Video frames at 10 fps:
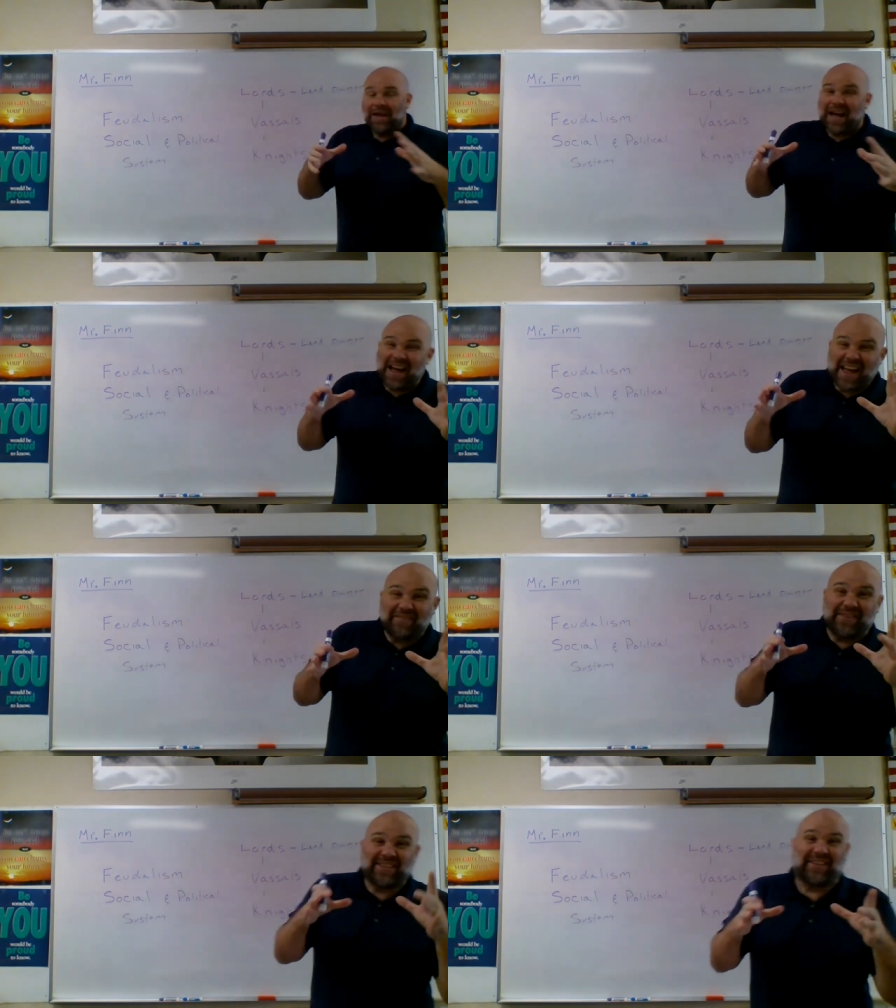I
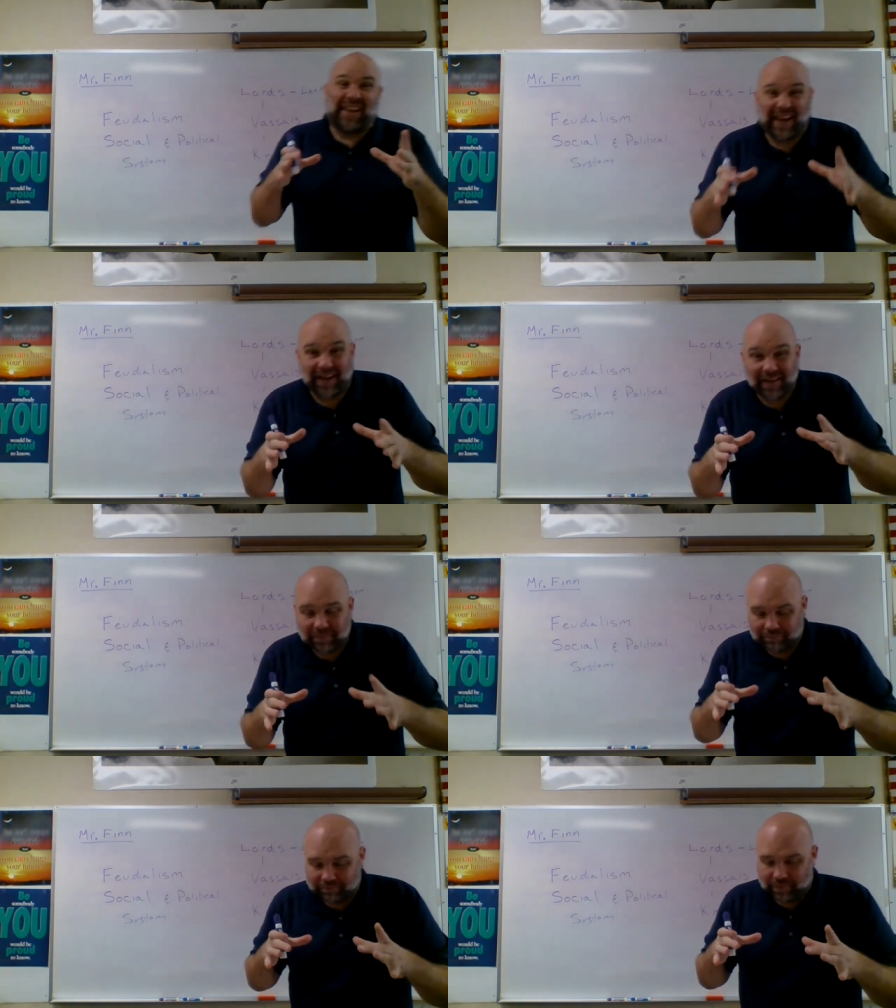have this land,
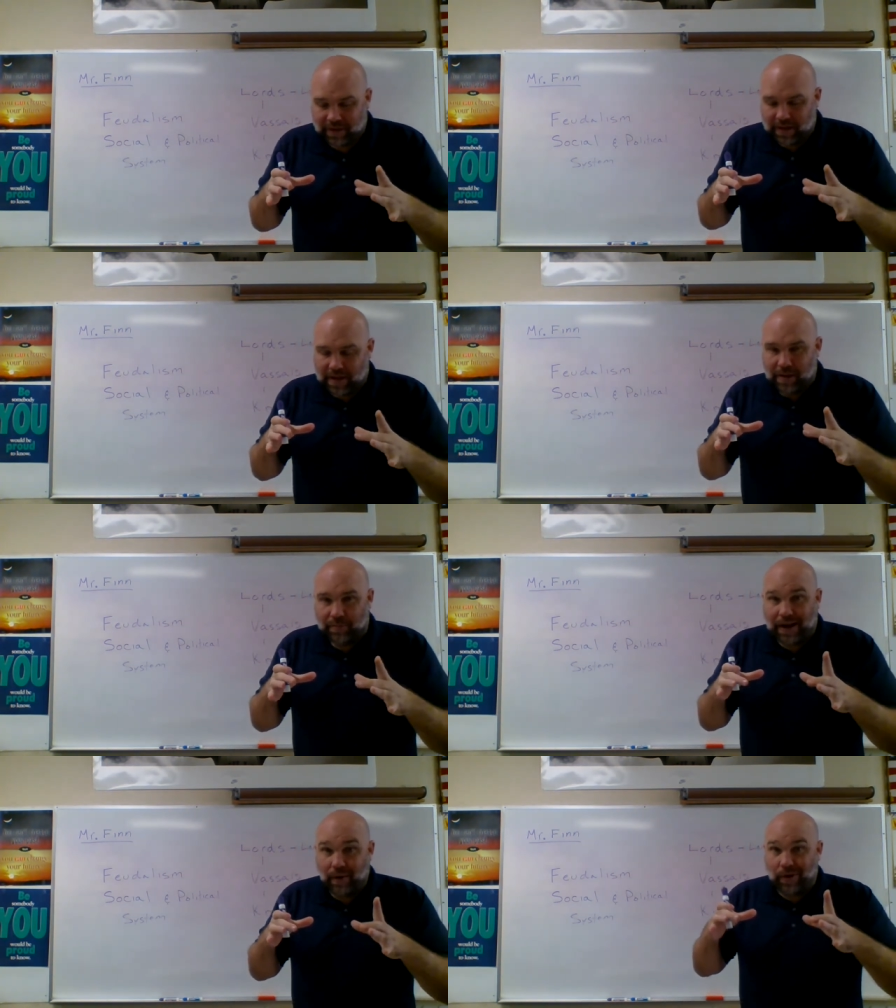
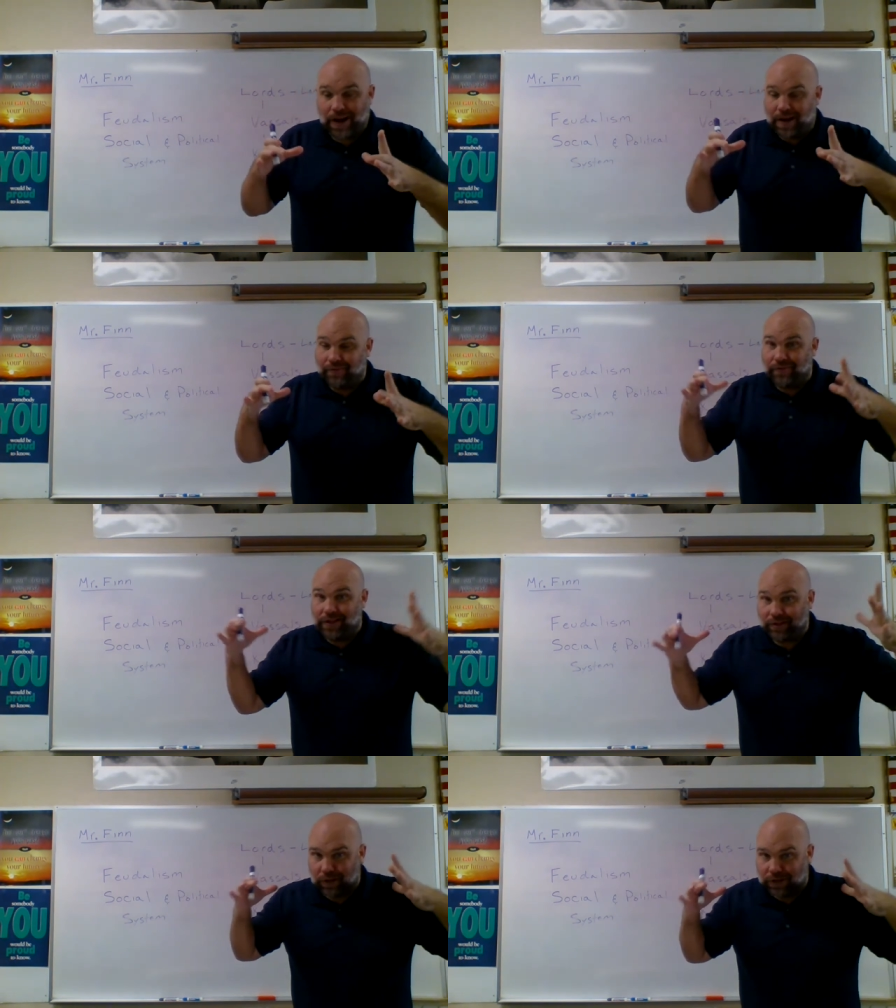but I want to have
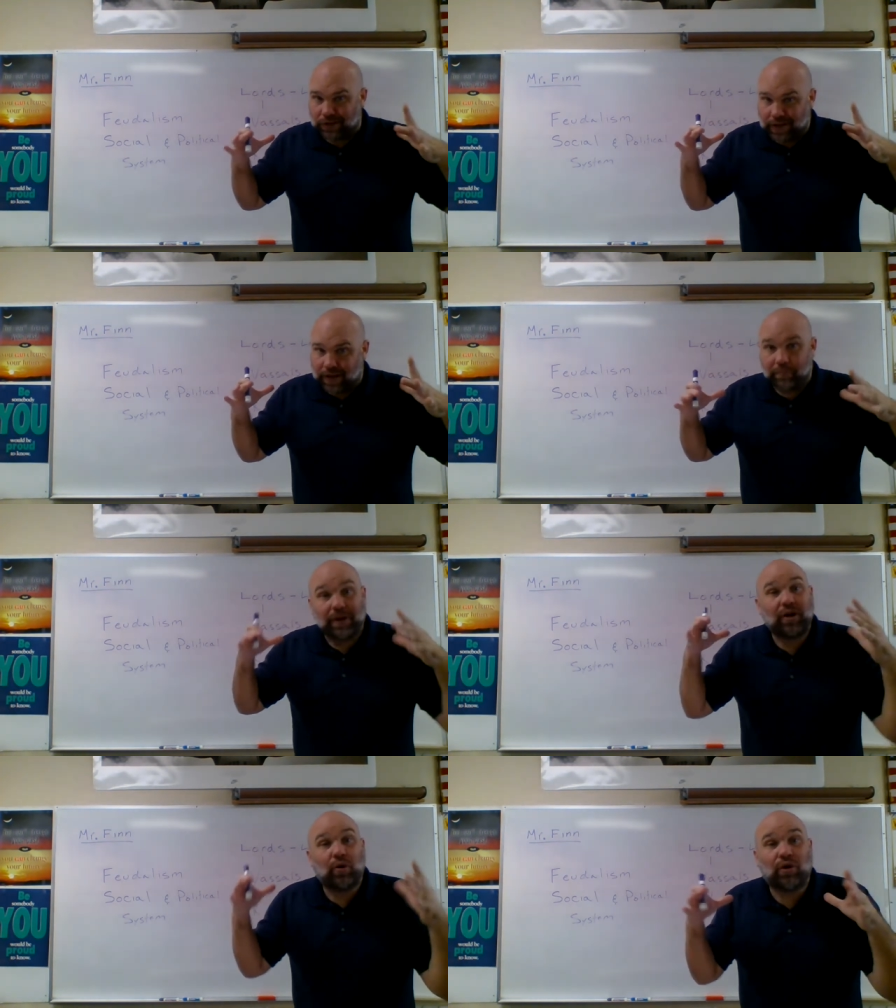this much land. But
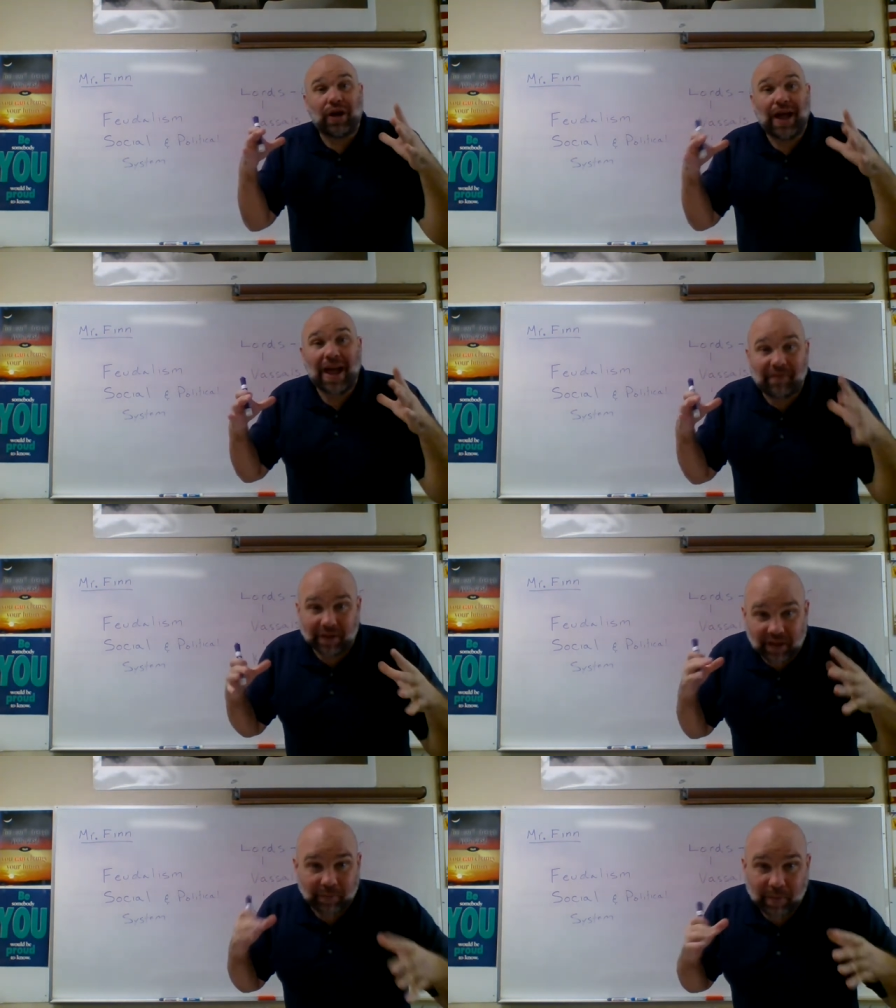in order to have a
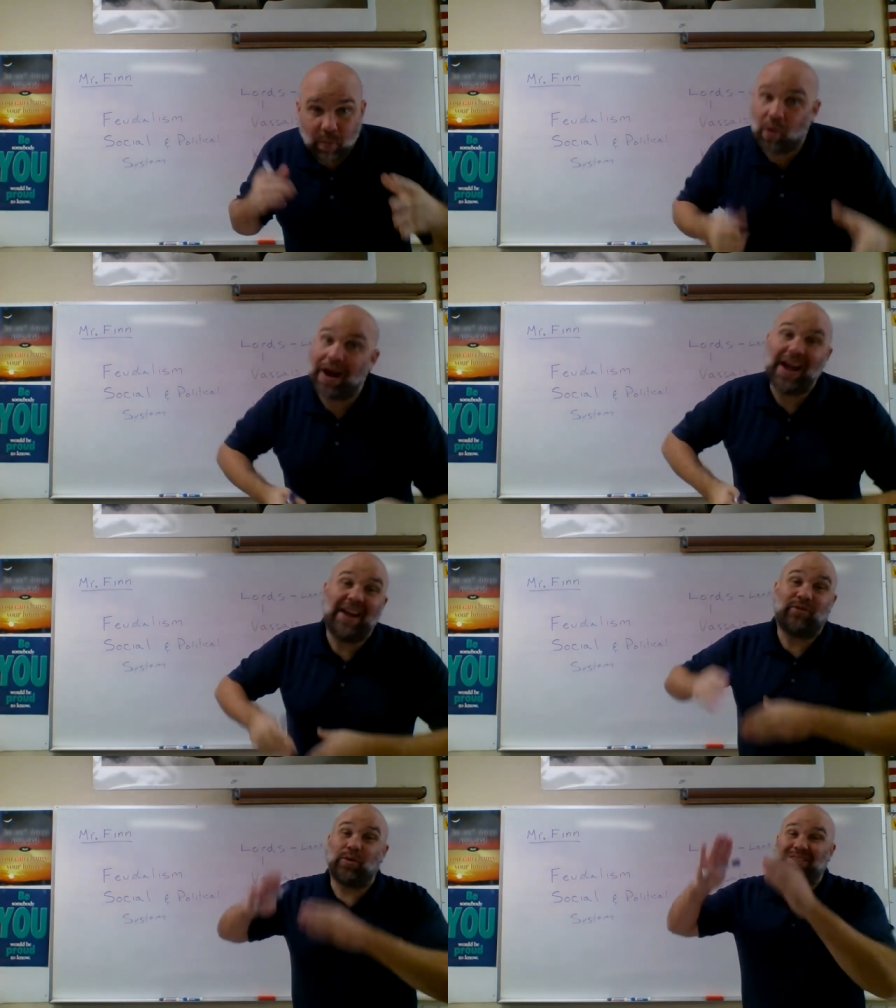little bit more, I
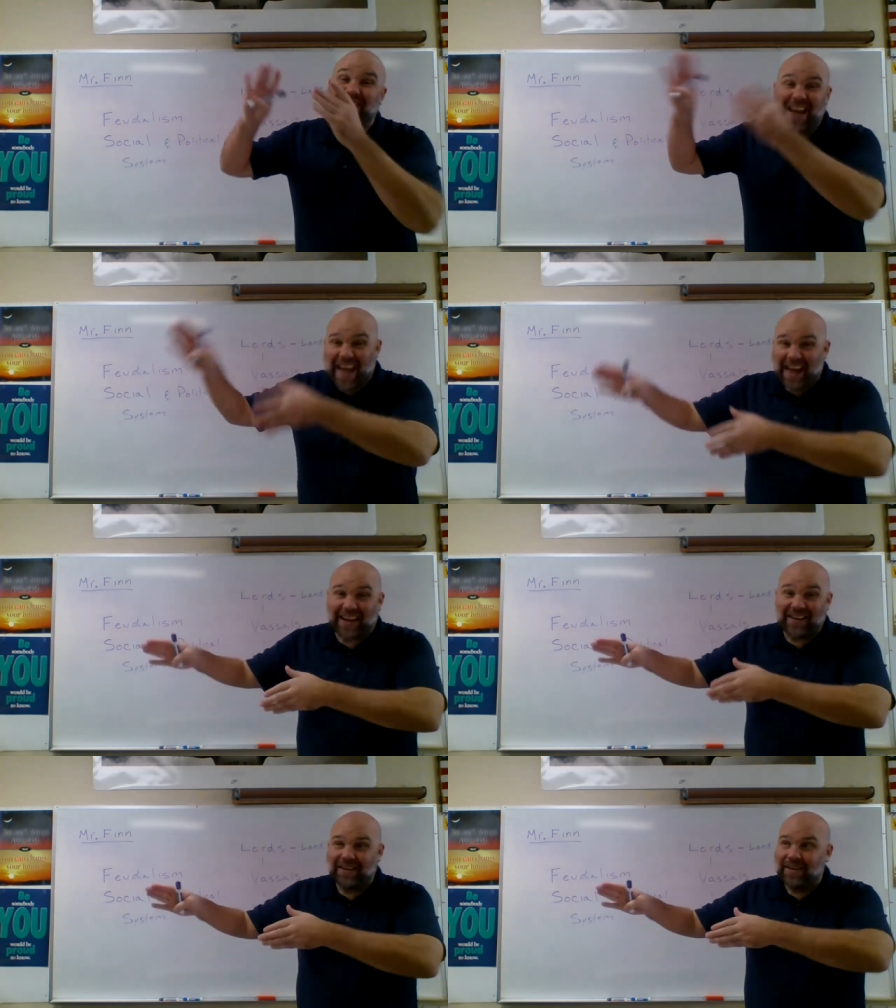have to
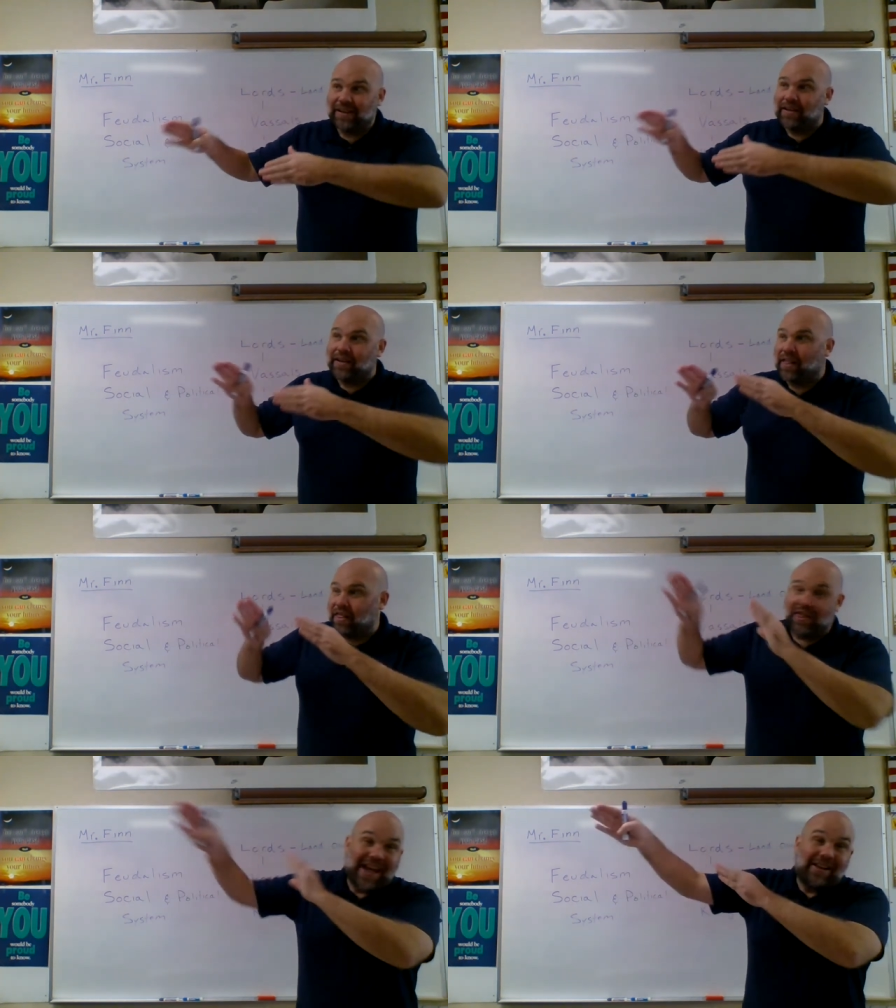attack
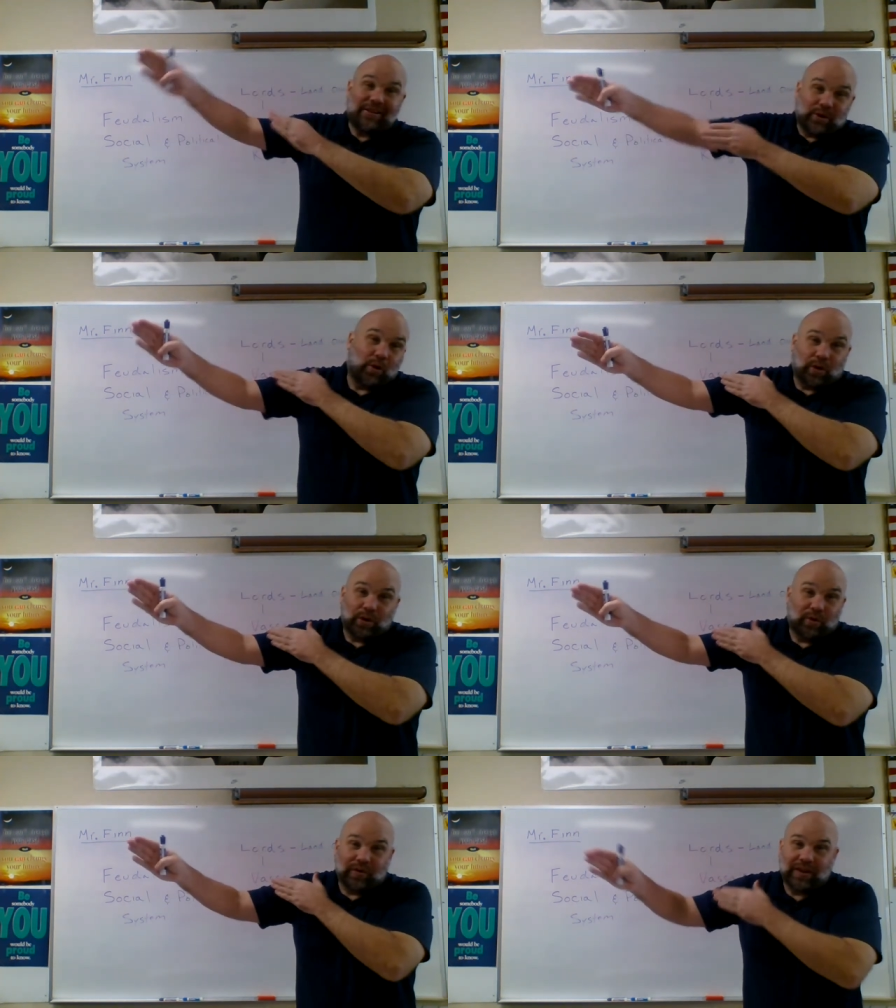that lord
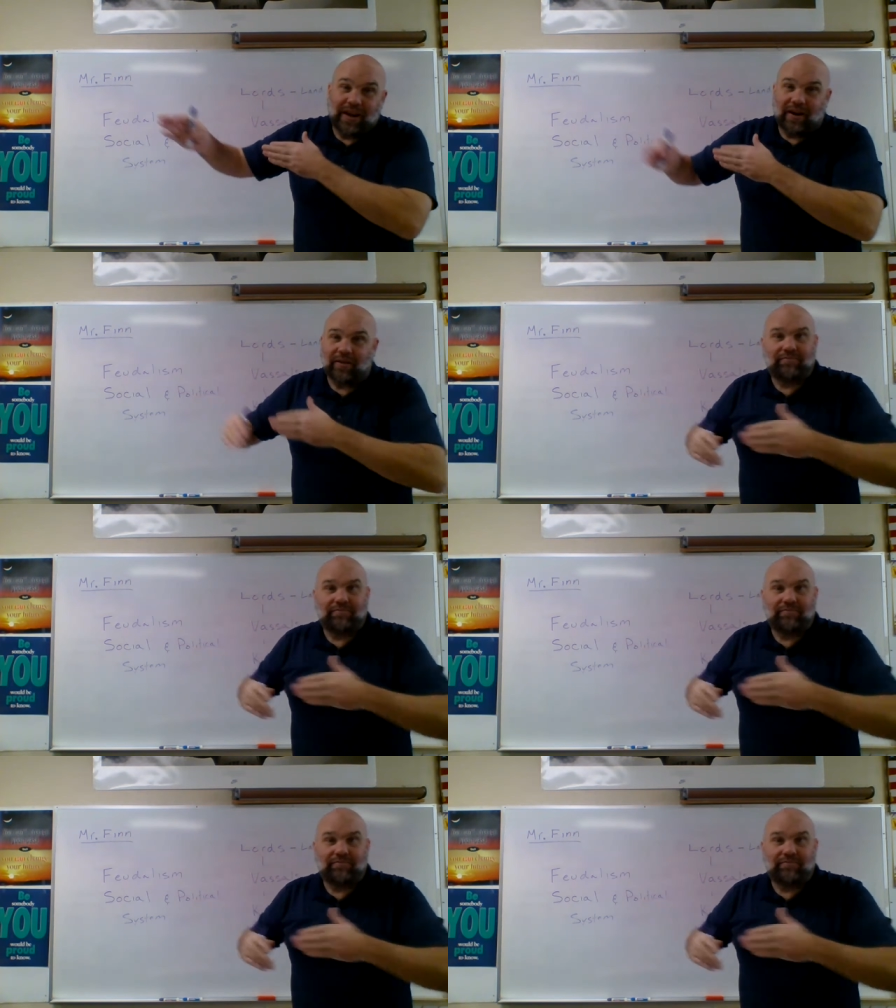over there.